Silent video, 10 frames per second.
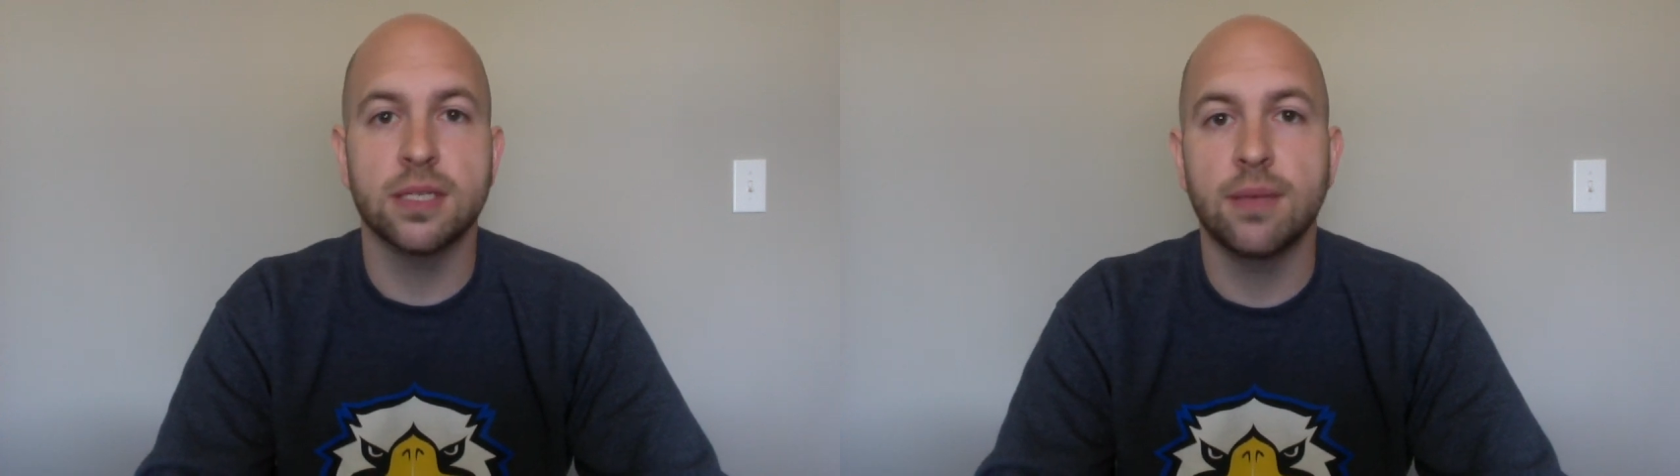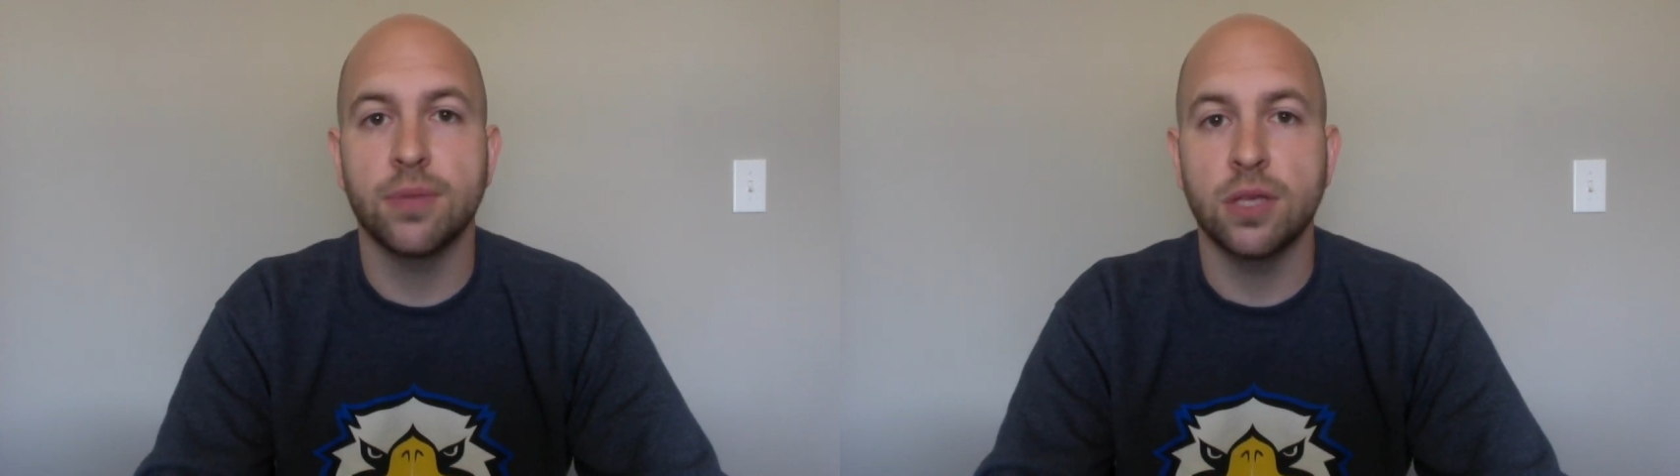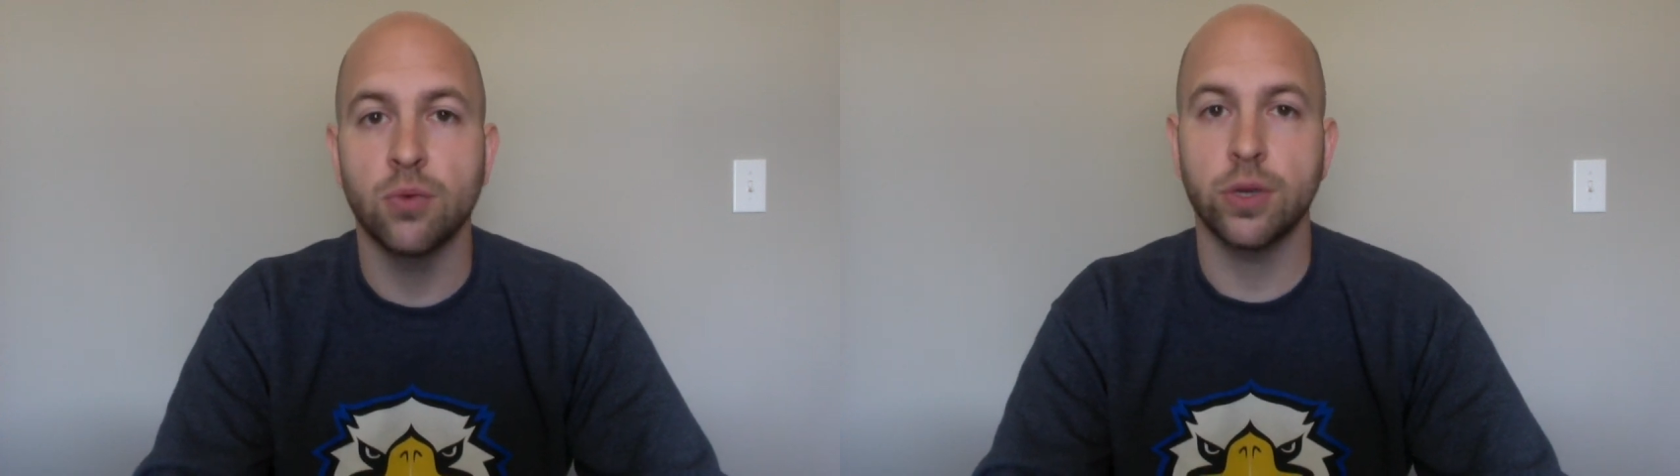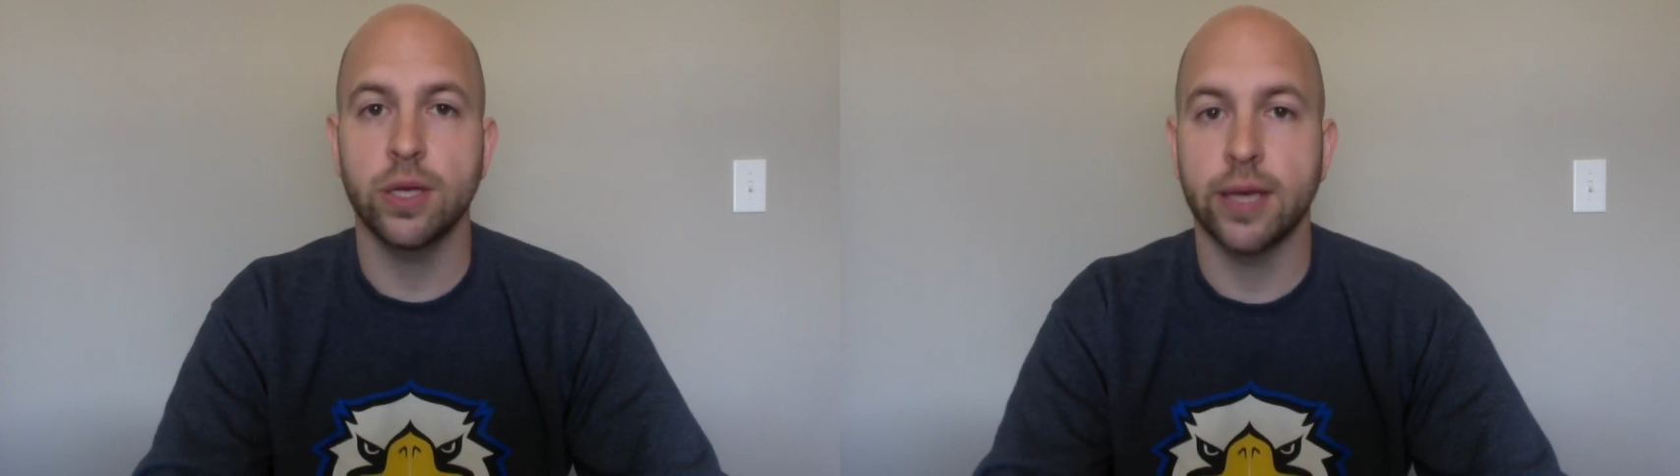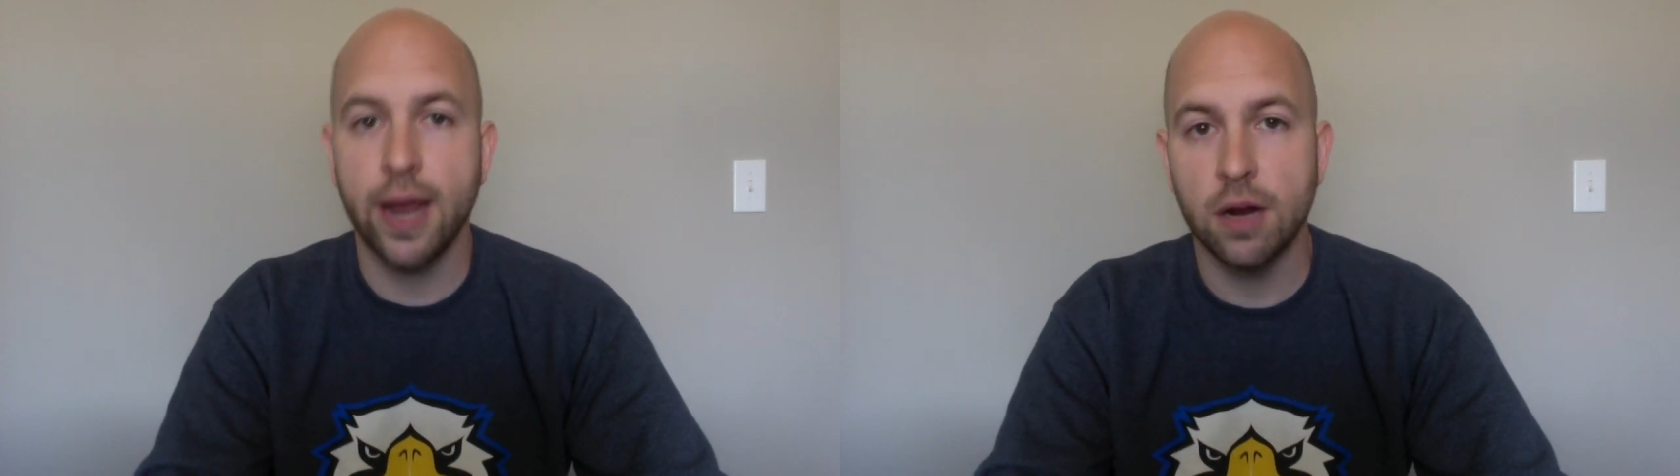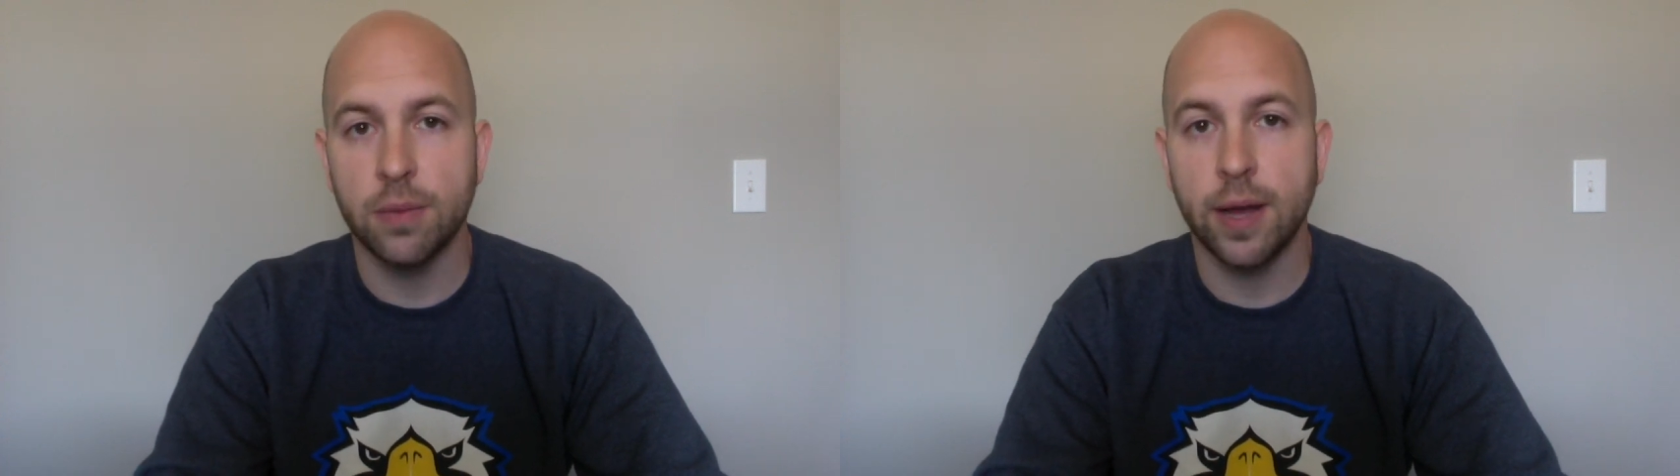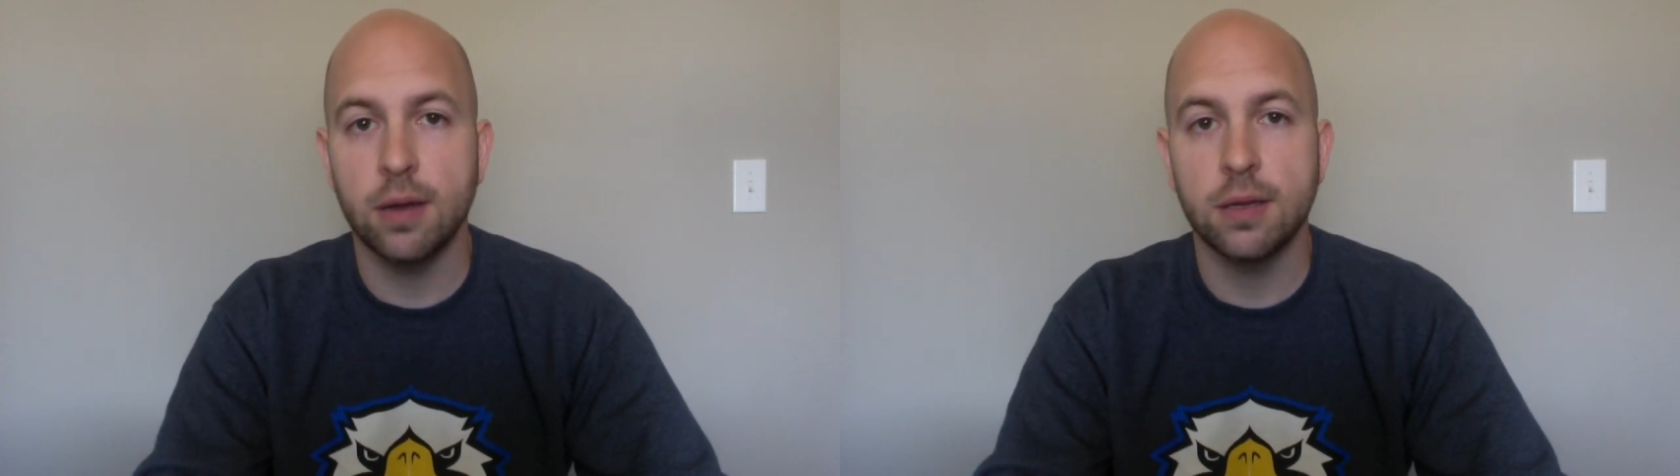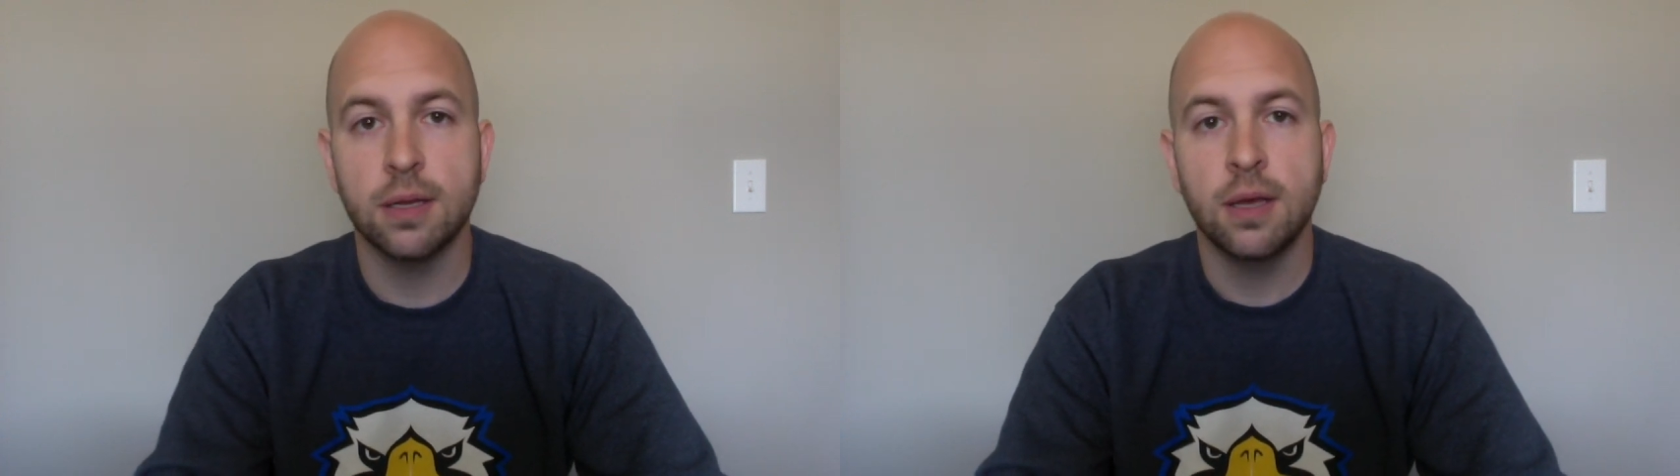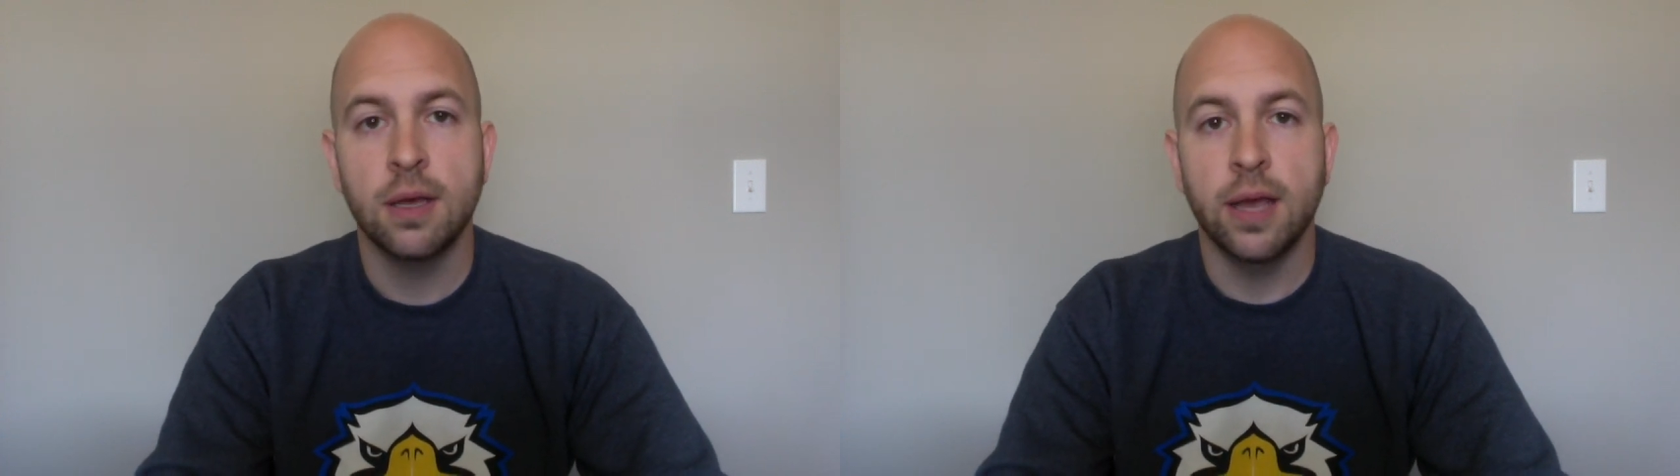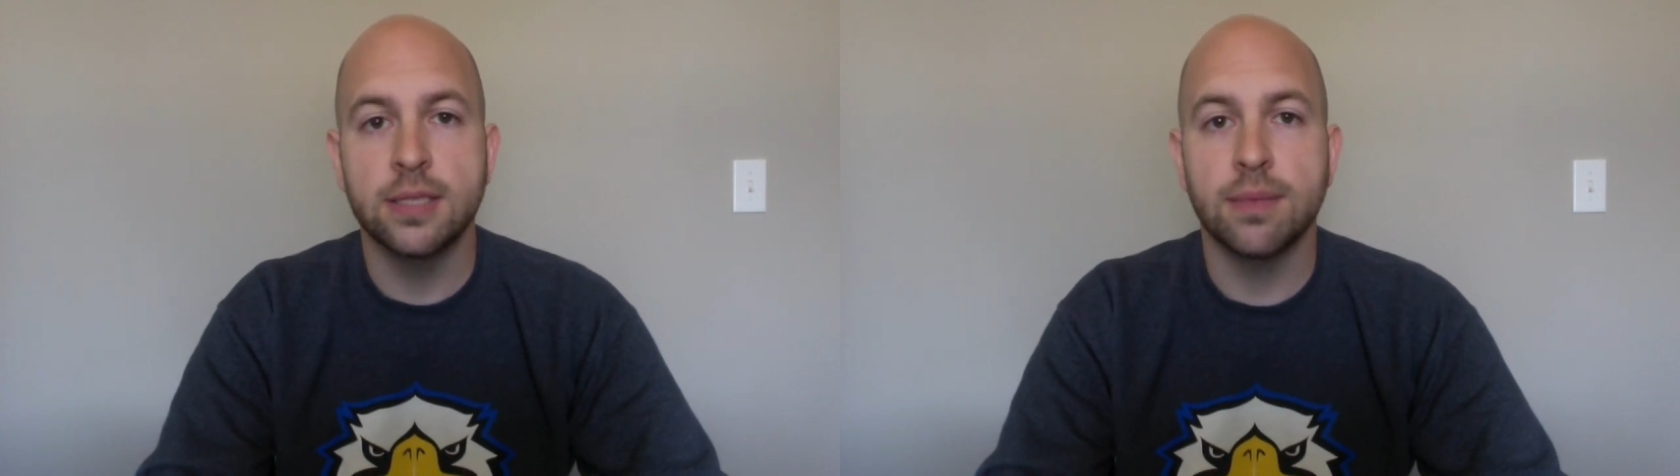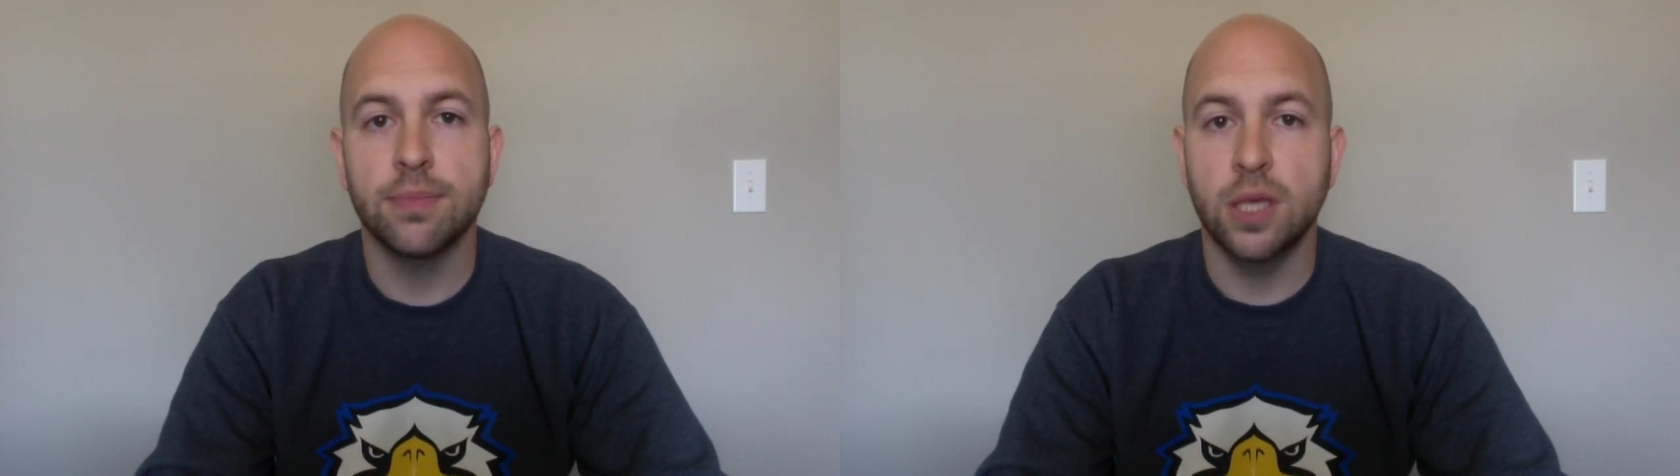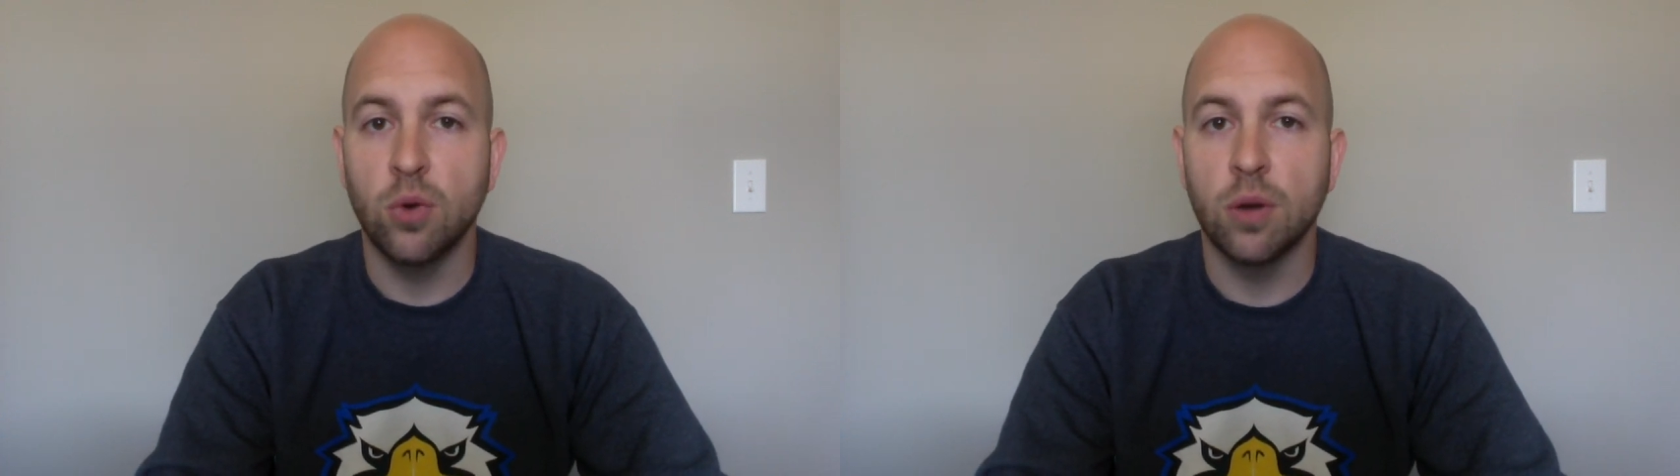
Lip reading: something you really care about and something you wanna